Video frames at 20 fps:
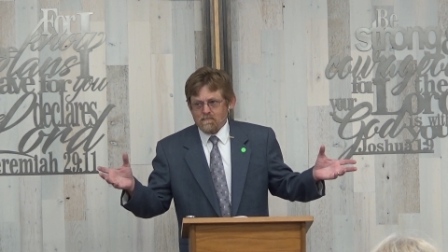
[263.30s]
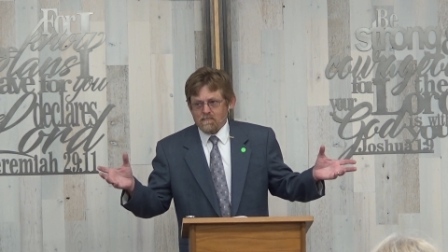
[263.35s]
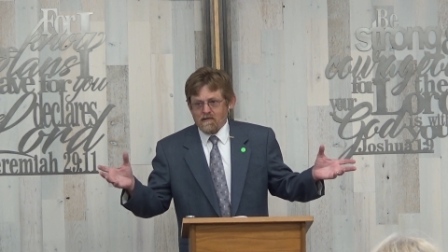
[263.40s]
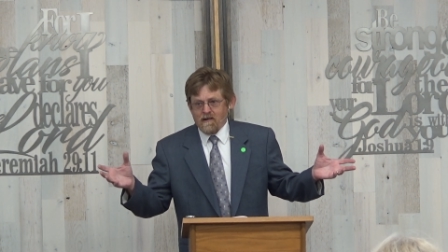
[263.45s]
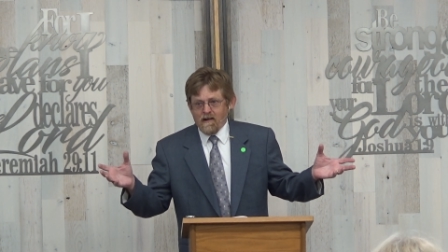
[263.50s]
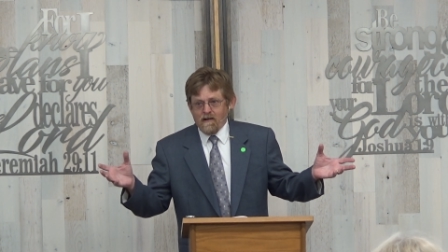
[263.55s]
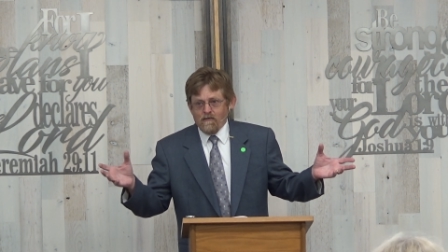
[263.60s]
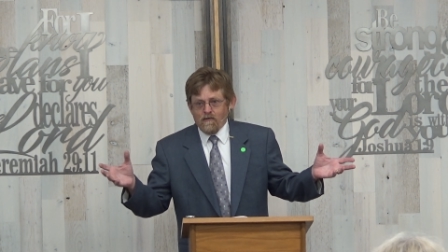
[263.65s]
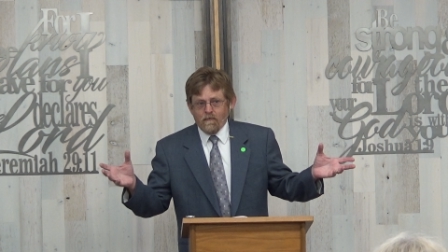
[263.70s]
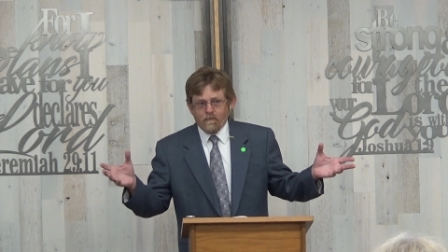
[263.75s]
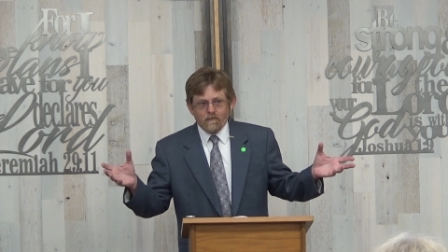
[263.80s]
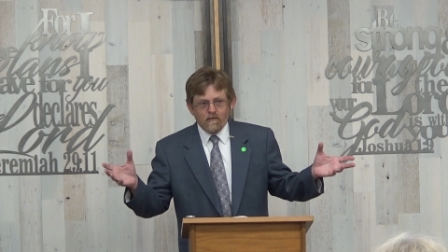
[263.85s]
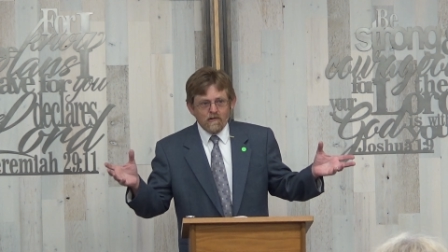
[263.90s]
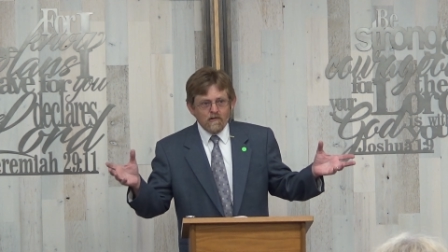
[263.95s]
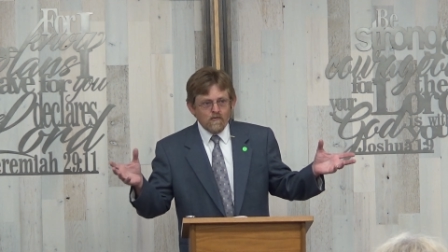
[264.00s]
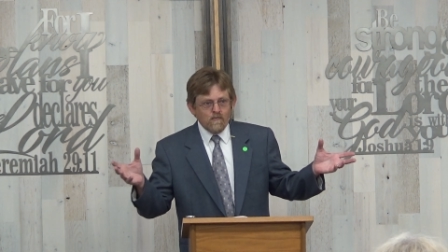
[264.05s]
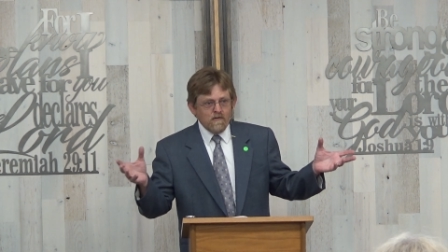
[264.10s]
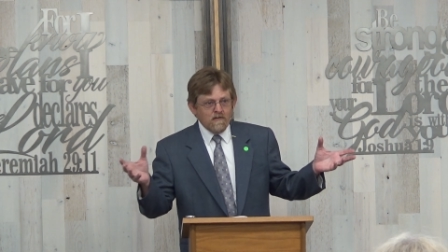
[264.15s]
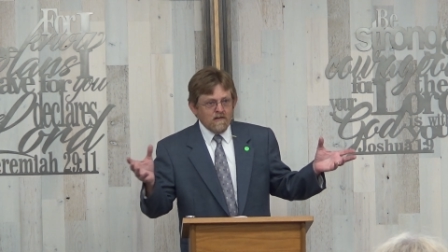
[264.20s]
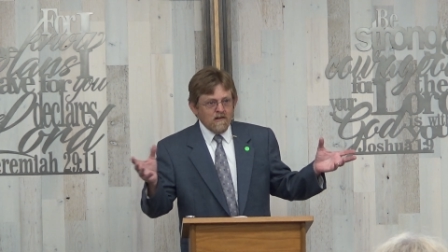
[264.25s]
But how
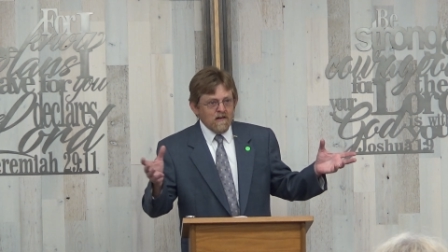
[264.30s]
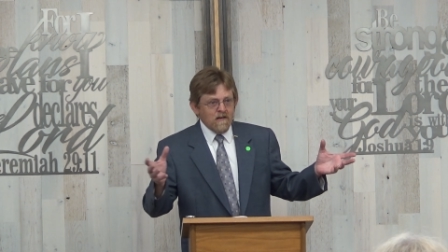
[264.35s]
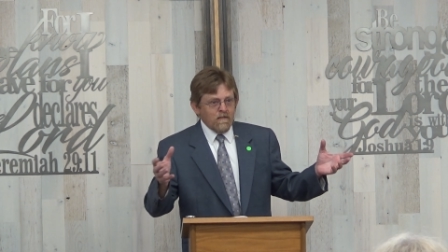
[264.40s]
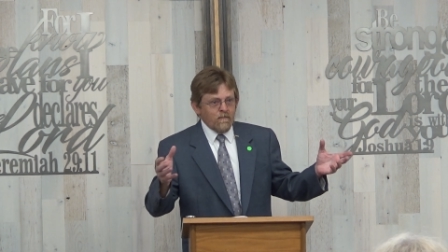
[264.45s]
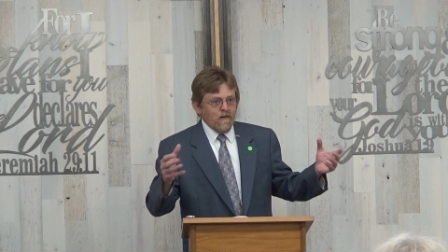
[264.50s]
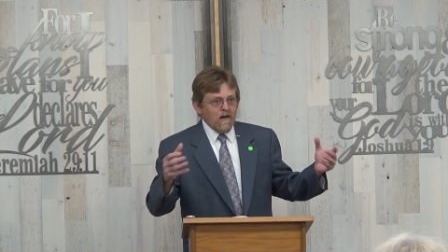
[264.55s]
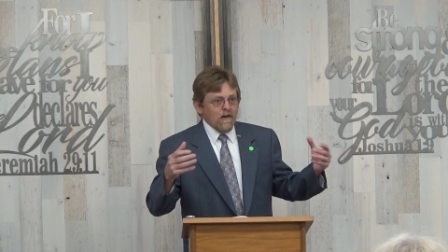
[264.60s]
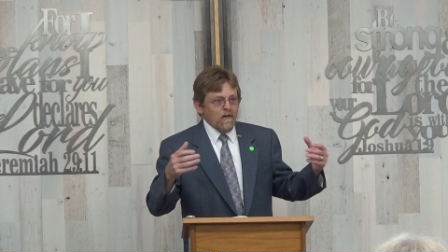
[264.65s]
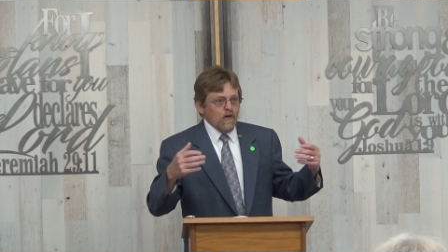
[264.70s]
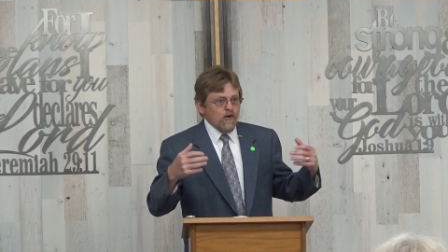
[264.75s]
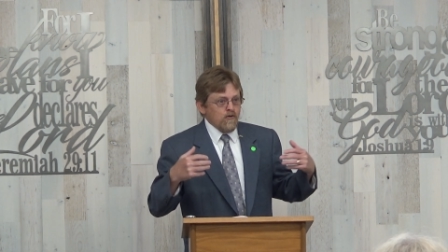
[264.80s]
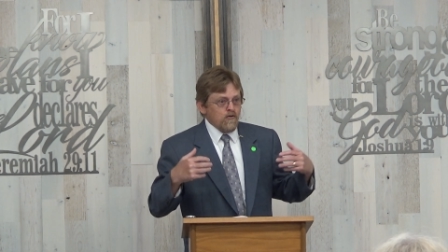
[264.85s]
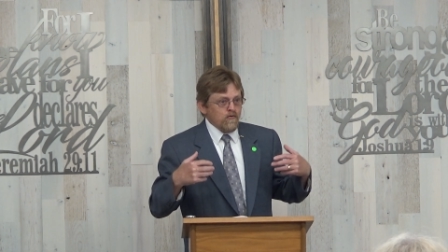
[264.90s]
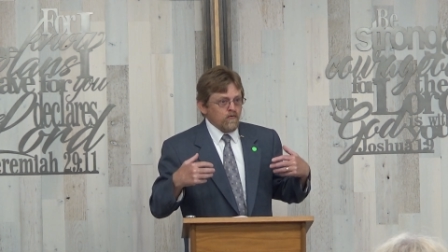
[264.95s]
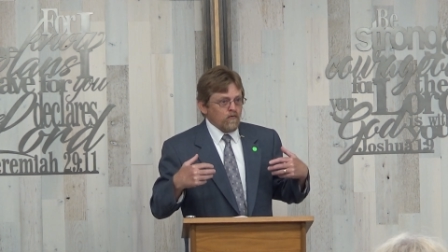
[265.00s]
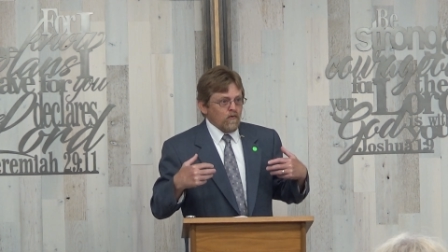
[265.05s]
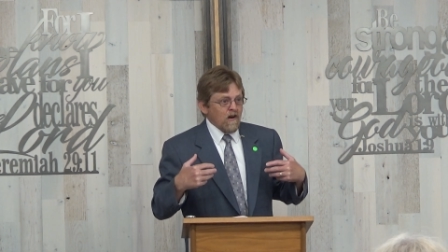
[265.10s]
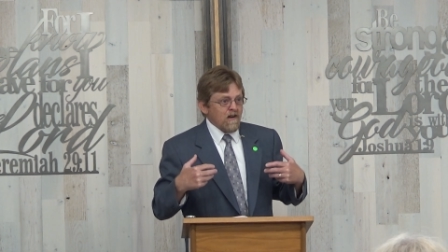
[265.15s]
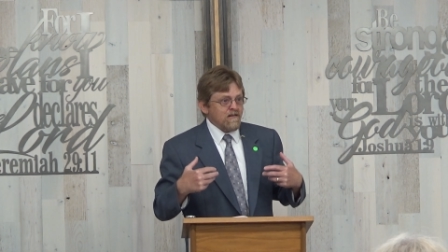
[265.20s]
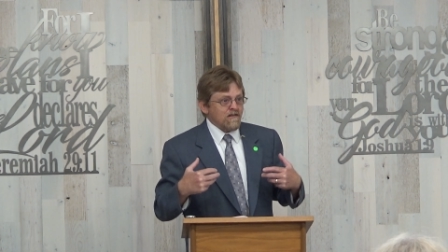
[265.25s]
often do we think of our
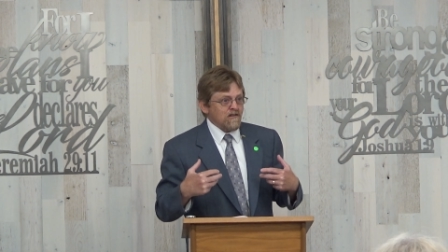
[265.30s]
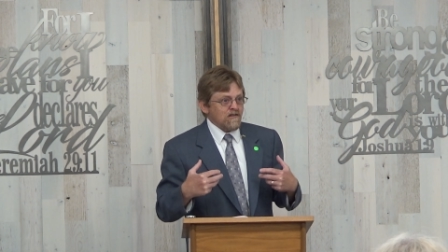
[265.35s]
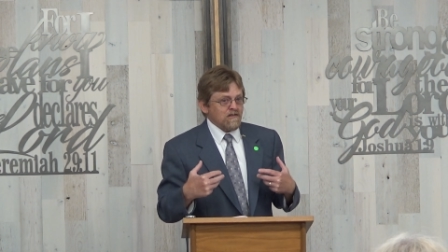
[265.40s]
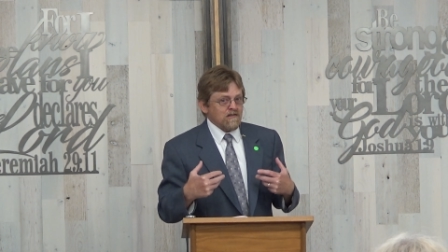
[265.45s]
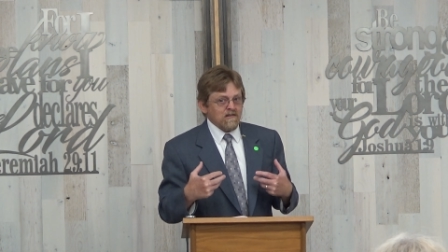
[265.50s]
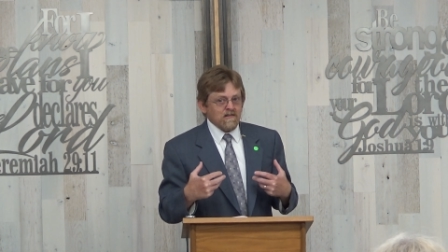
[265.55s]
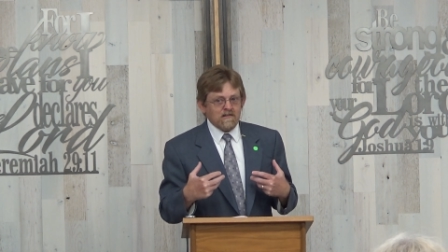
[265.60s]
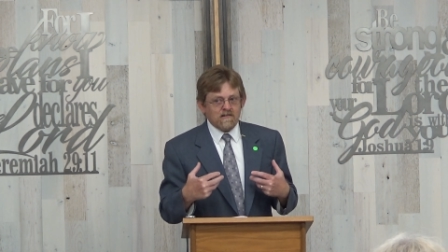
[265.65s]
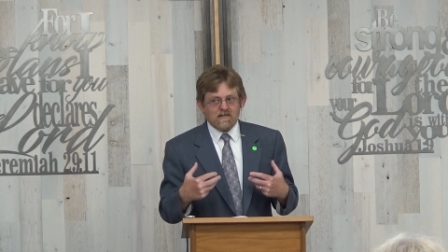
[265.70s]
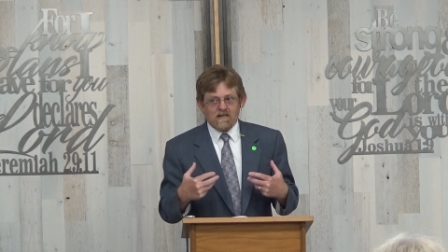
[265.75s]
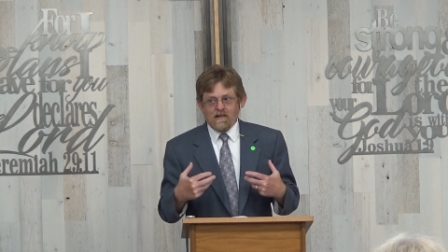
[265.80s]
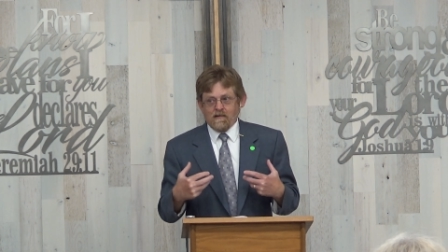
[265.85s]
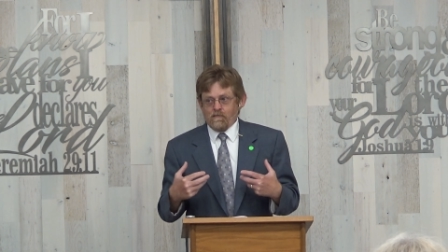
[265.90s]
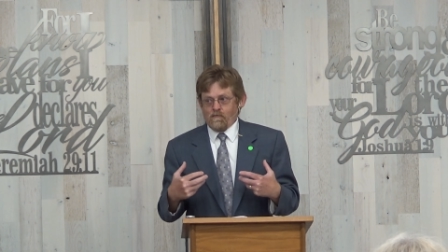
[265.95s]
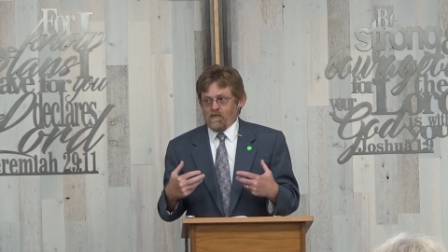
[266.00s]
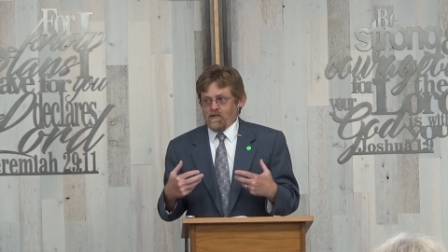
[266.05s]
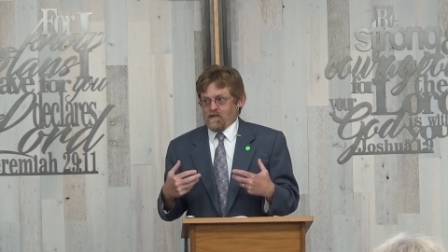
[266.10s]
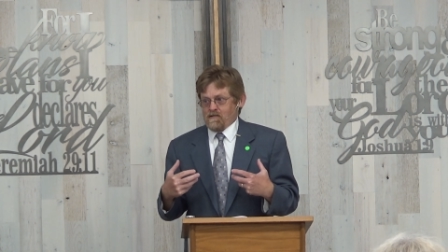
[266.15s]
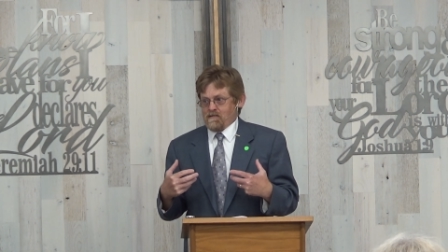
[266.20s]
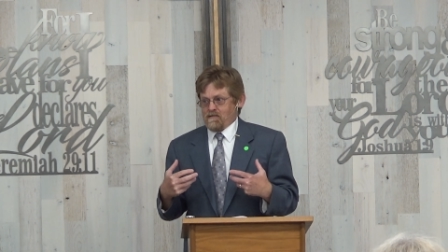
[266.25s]
own righteousness
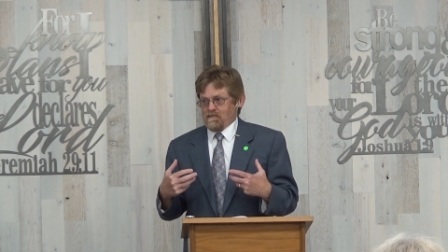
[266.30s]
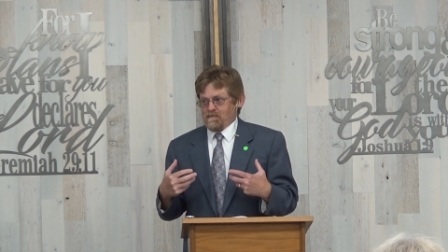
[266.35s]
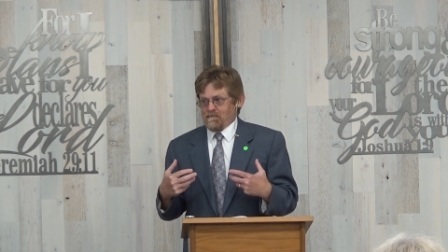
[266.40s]
that way?